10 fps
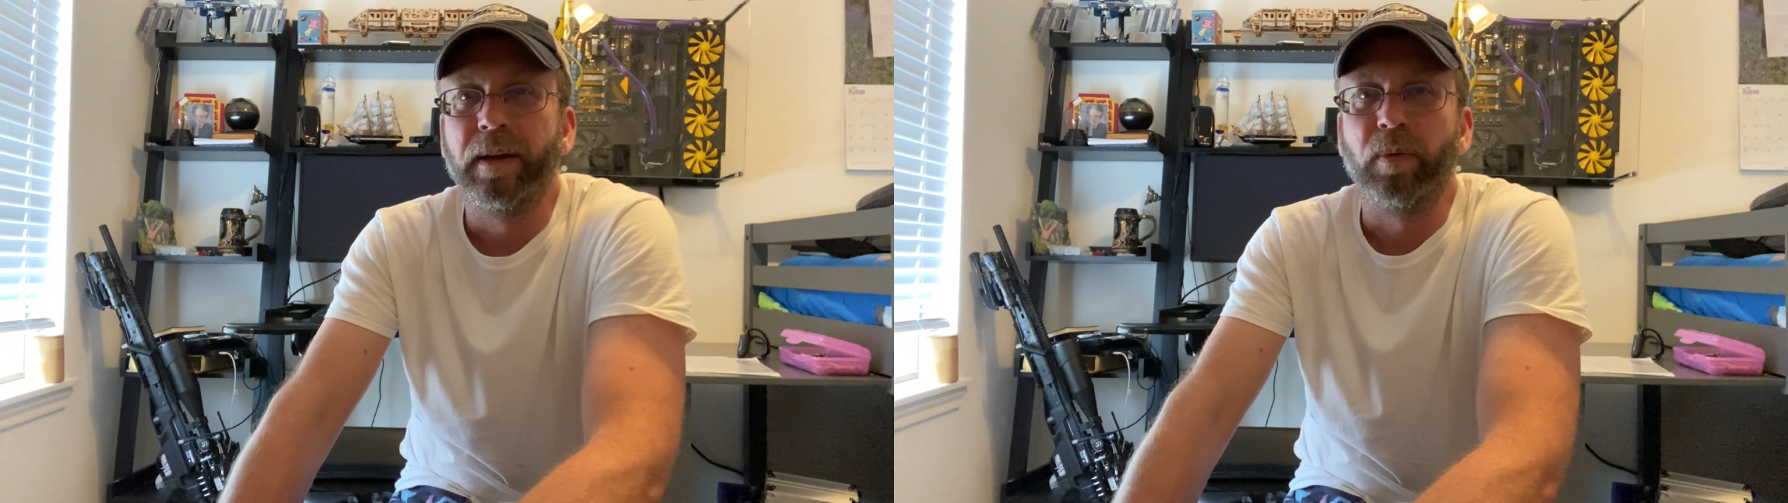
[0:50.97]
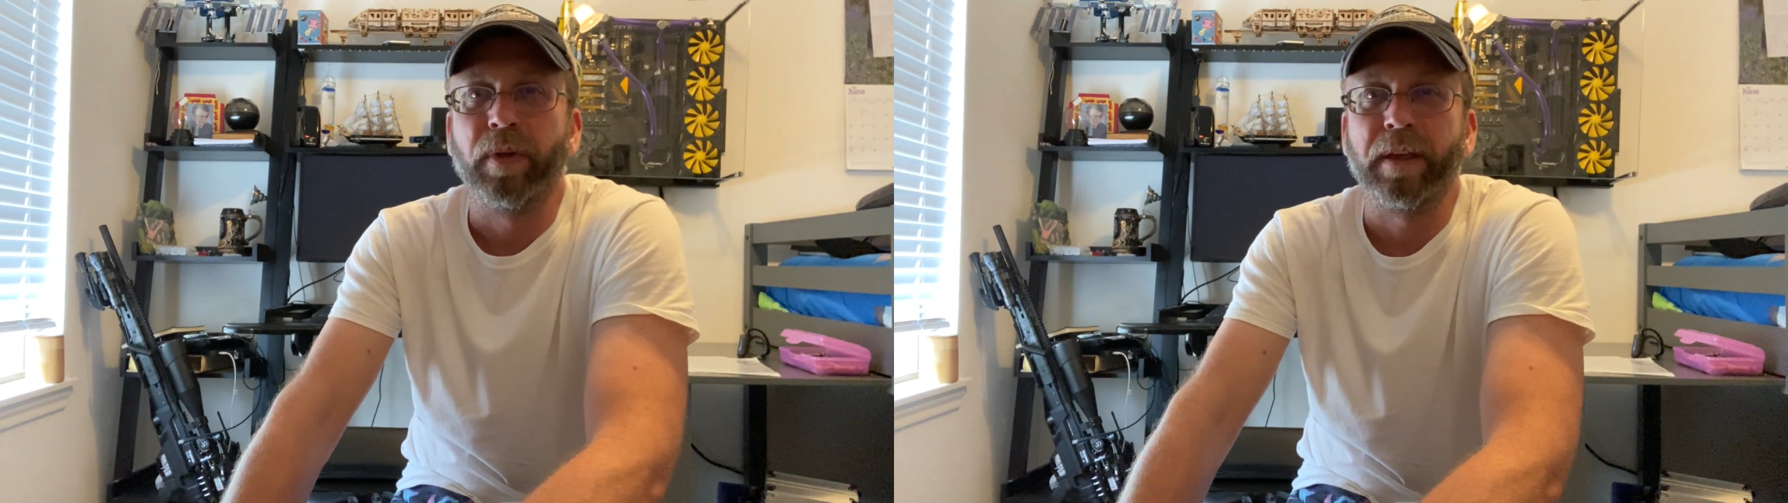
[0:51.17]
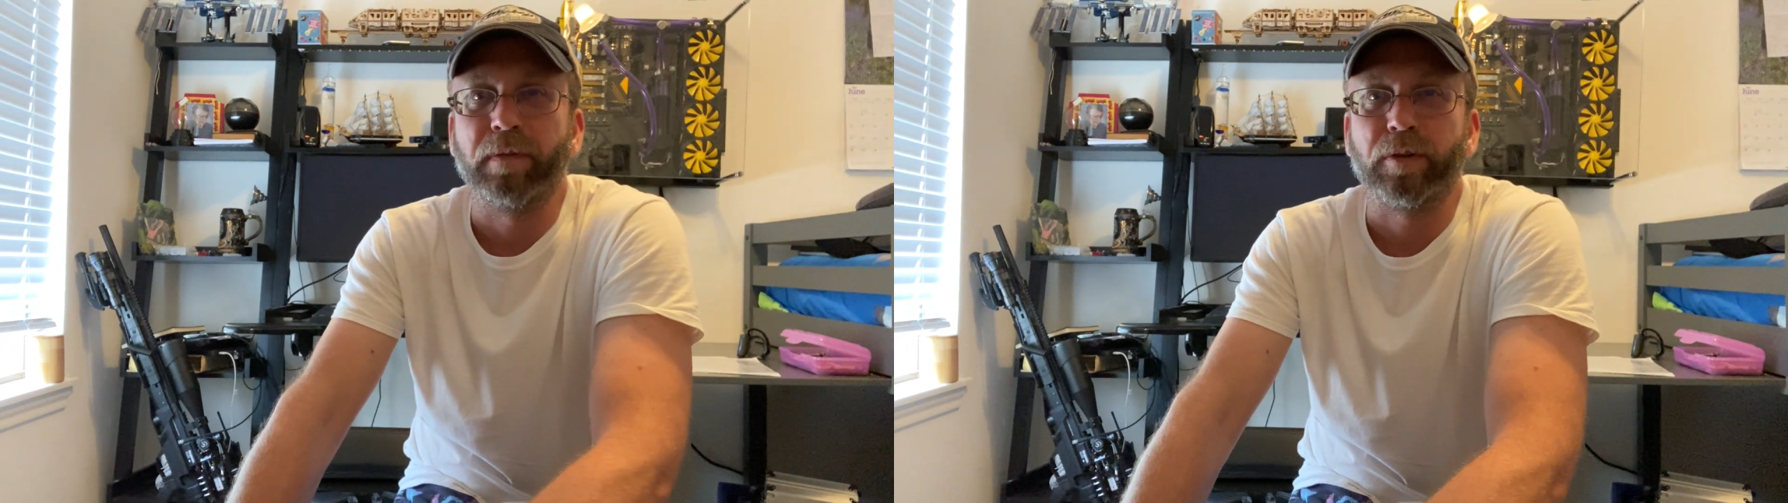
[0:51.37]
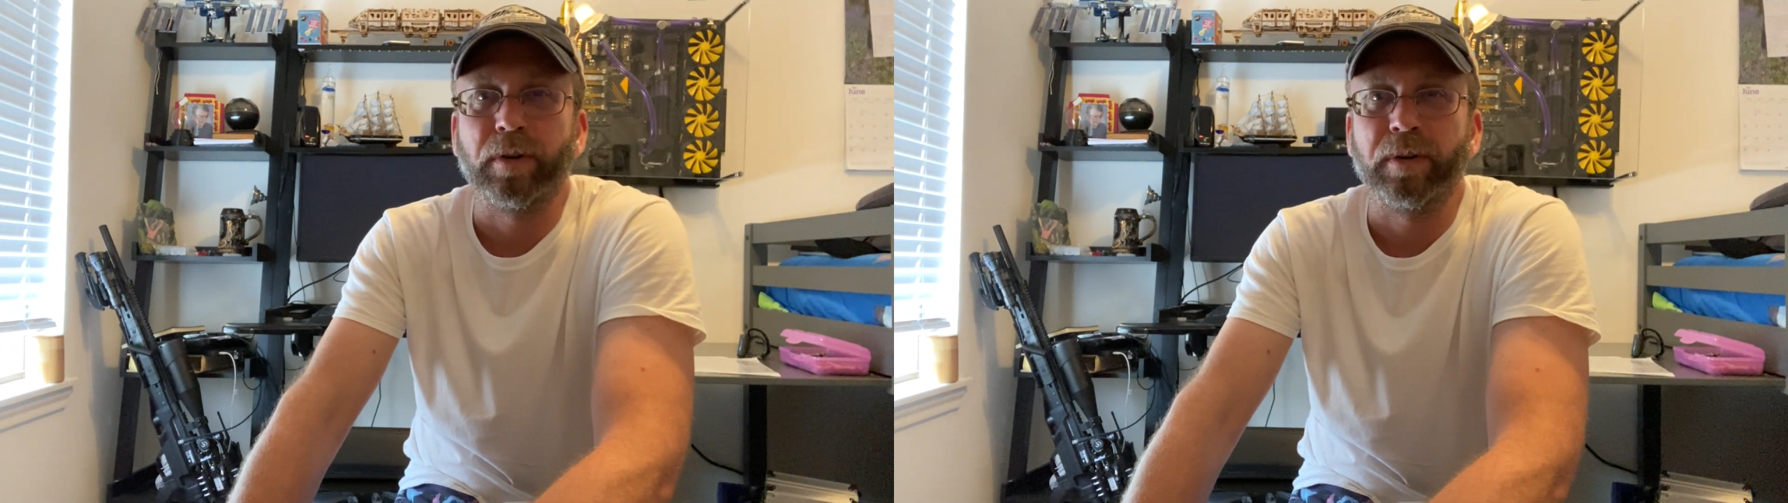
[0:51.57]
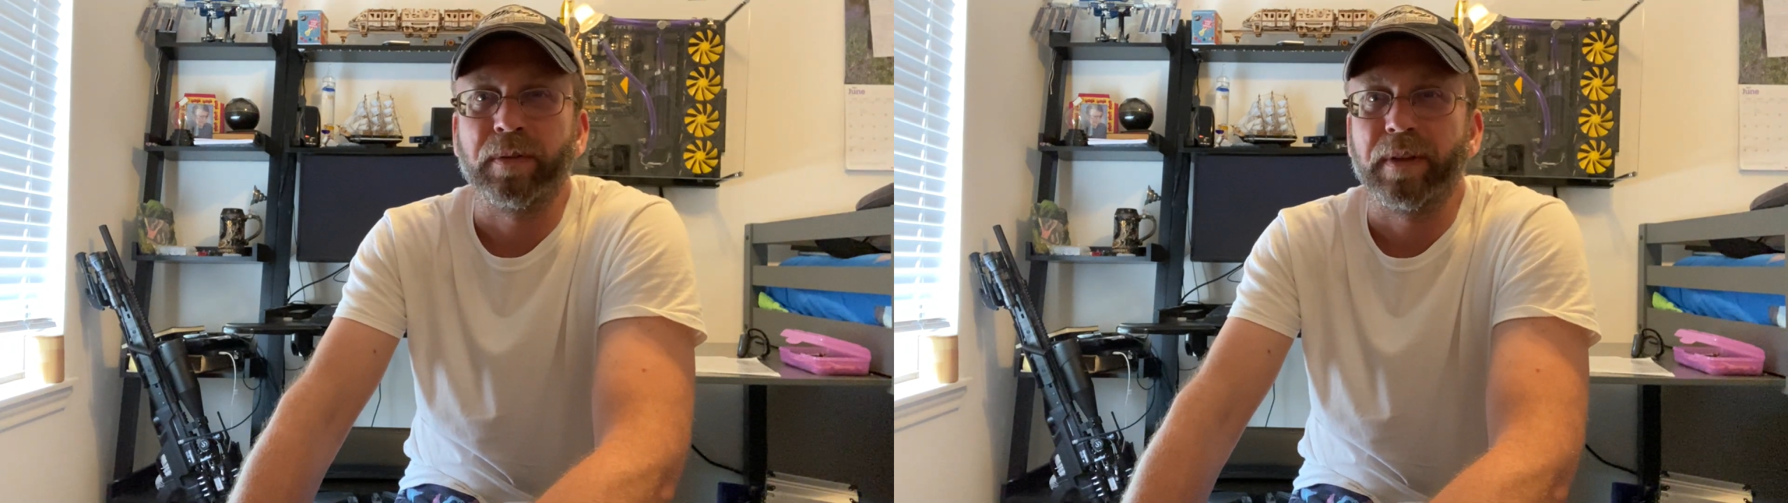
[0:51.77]
One thing for
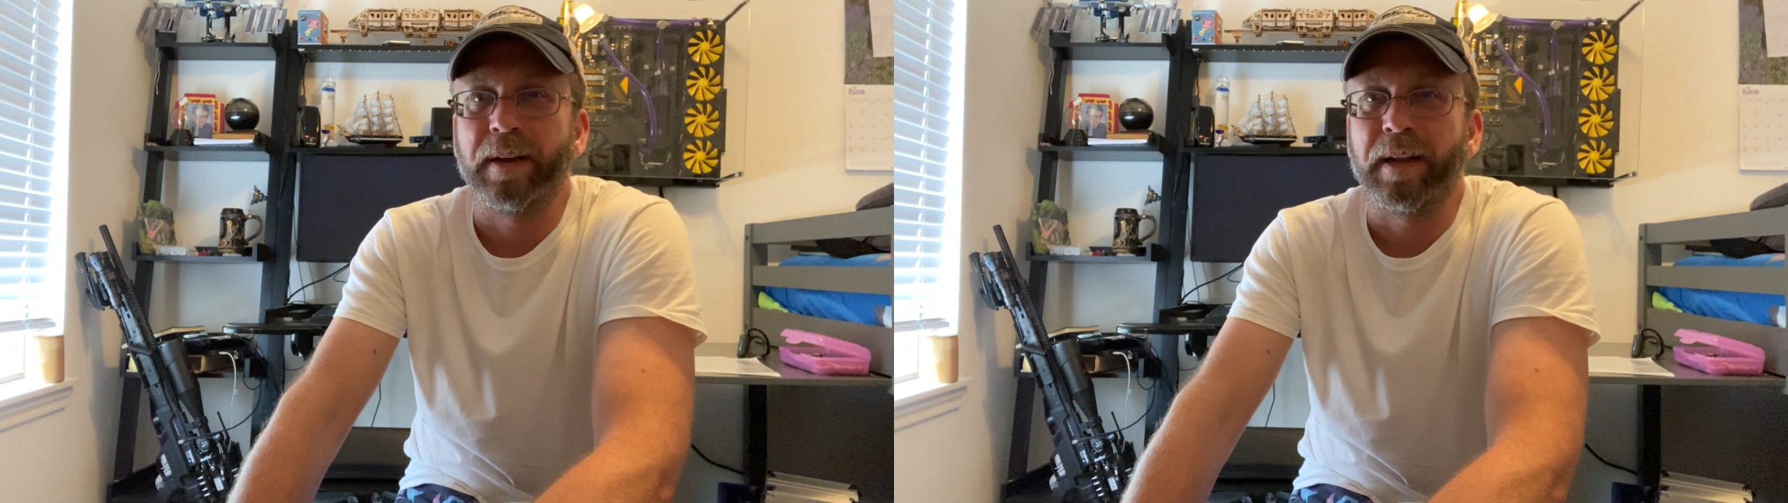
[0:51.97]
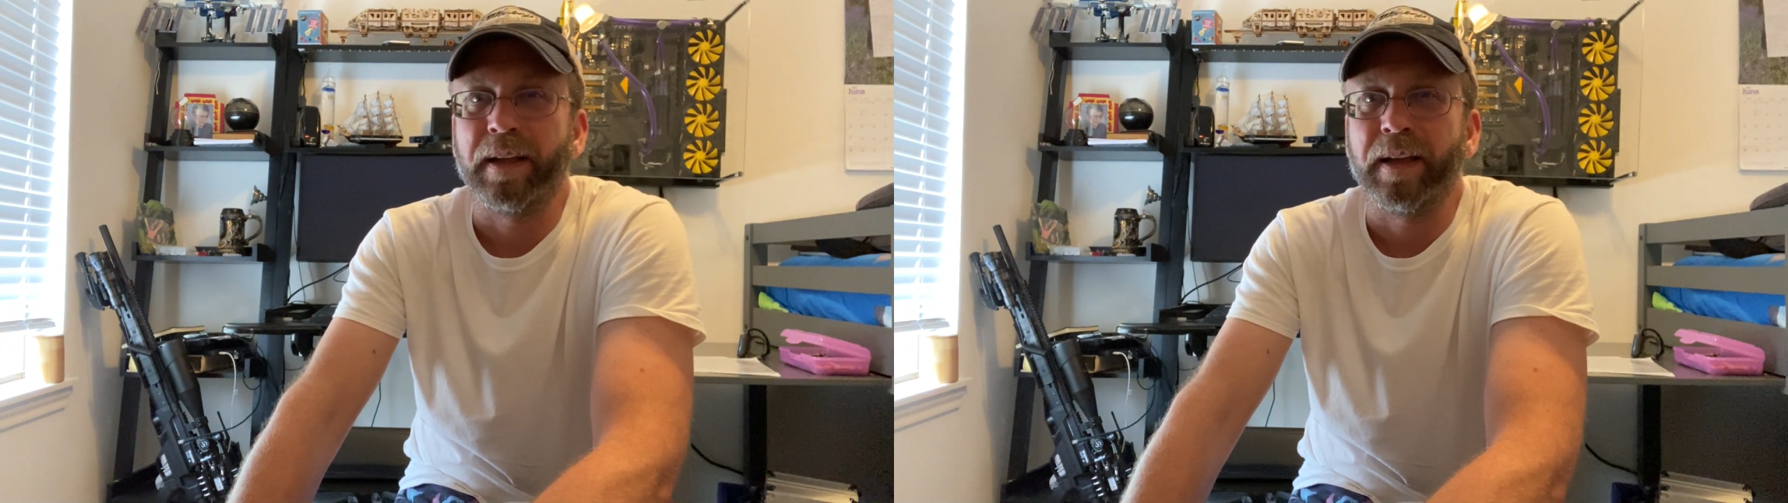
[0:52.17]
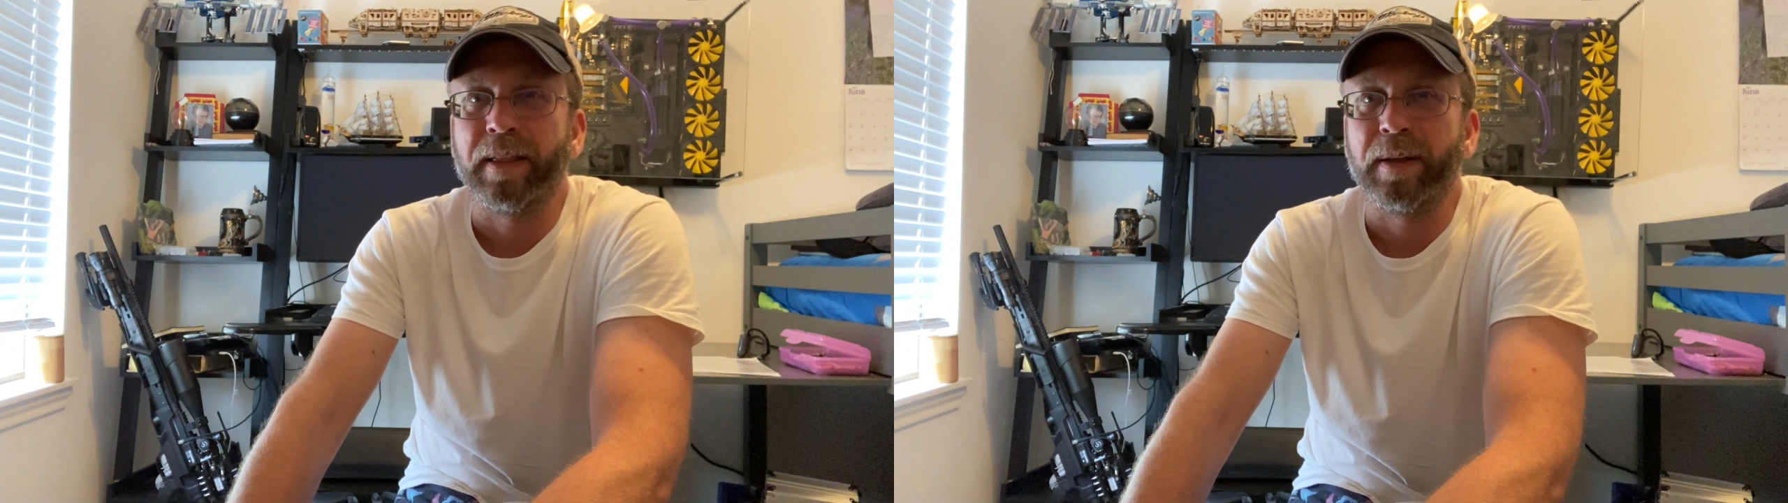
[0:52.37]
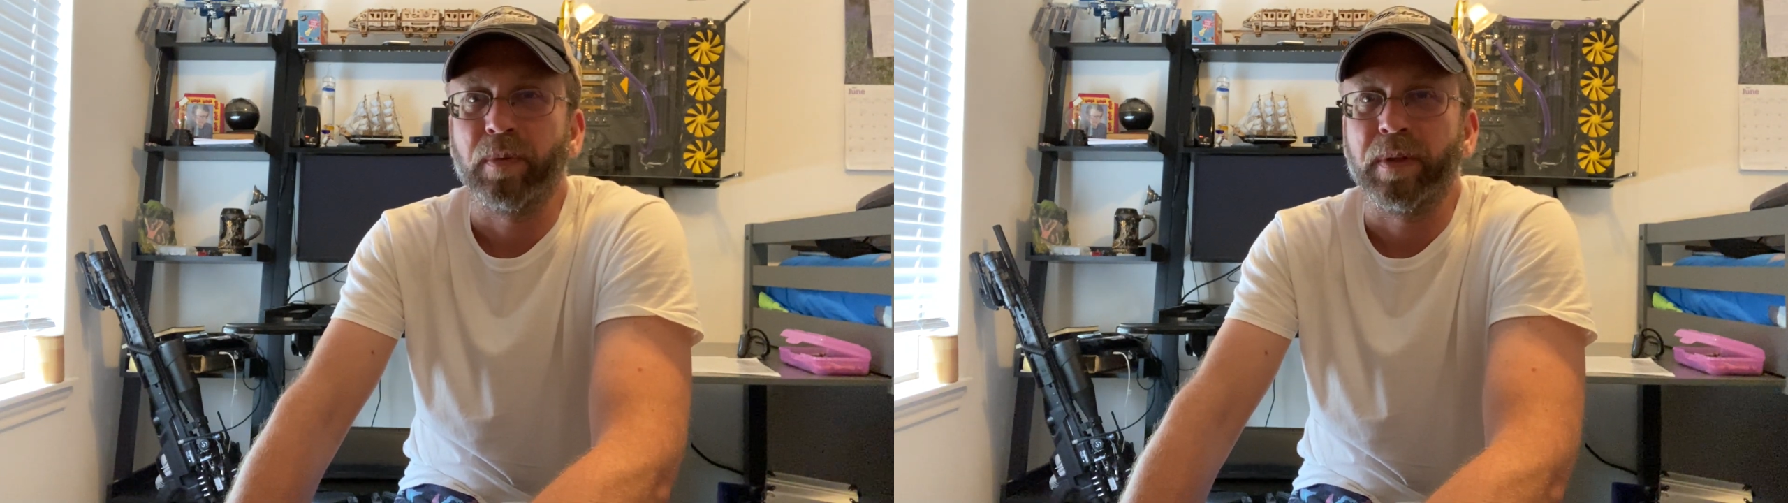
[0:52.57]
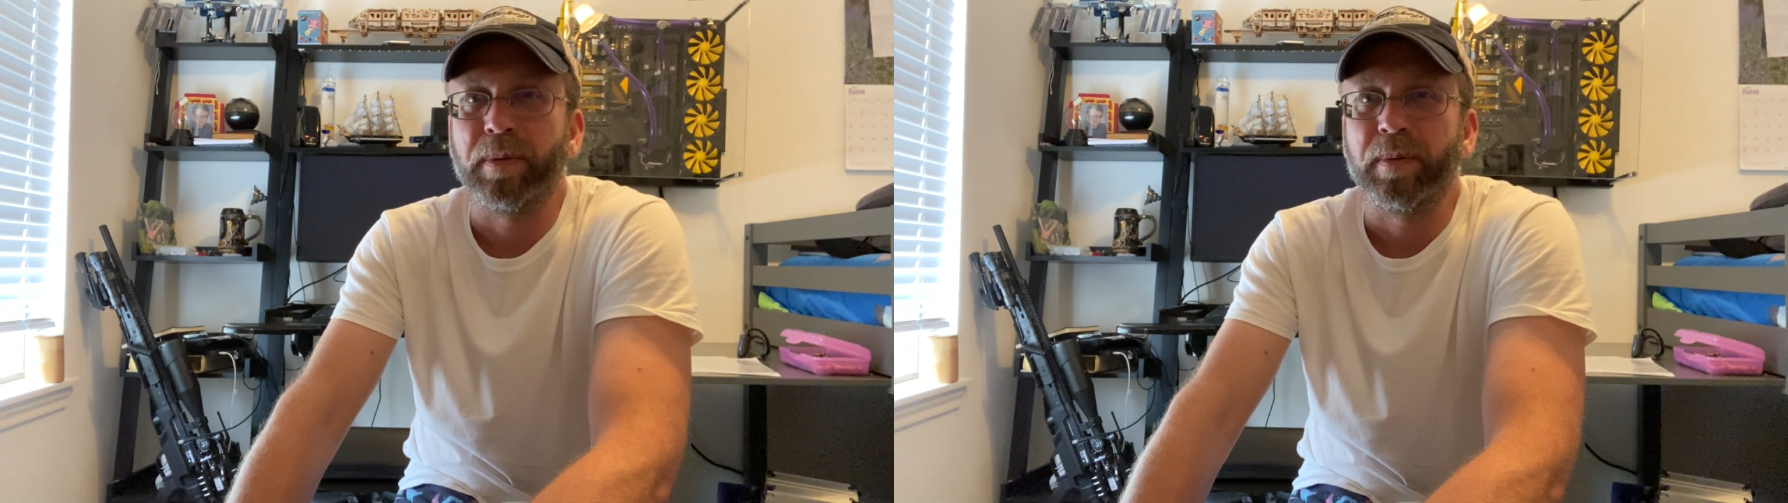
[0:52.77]
sure, and I think
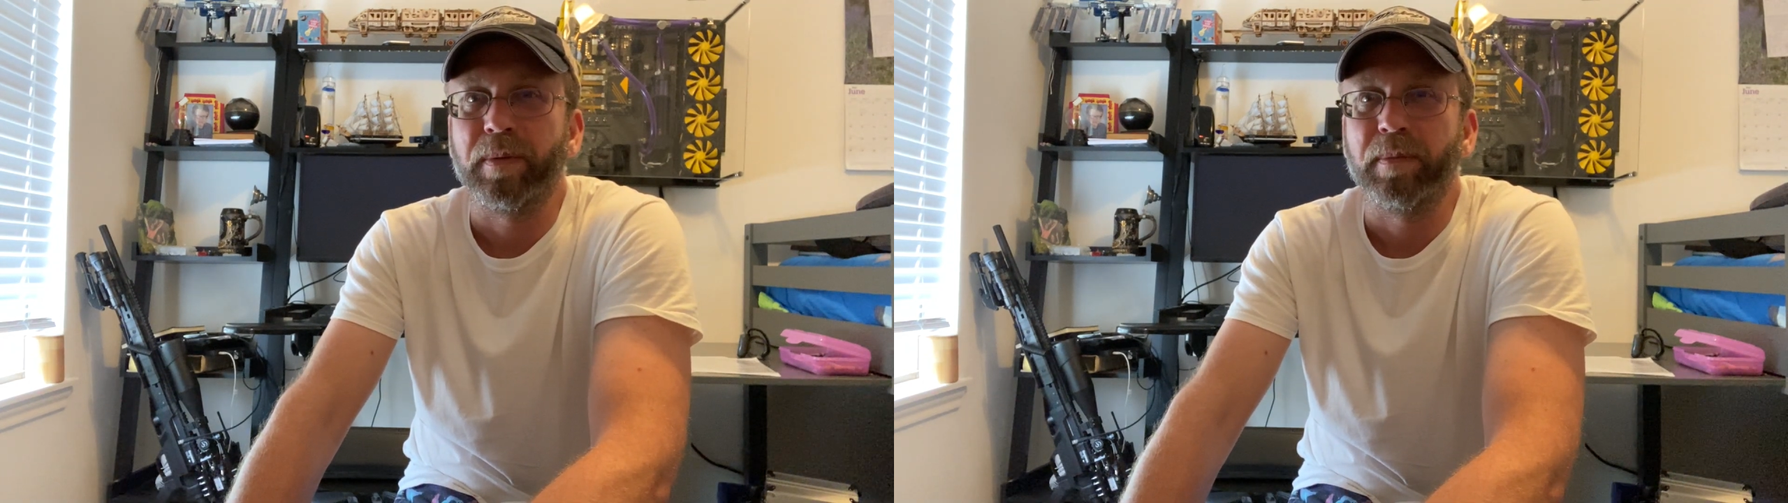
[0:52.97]
one